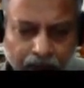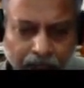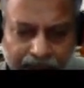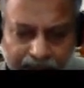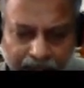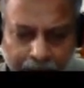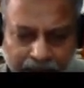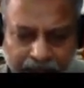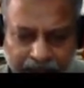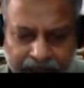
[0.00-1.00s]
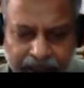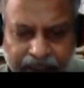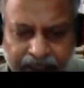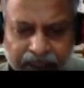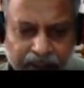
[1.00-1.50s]
And that particular
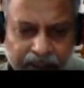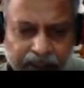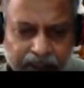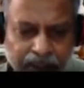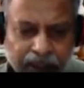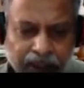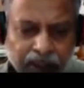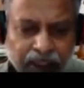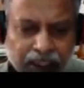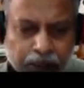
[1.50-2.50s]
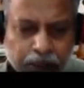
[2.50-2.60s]
sensing is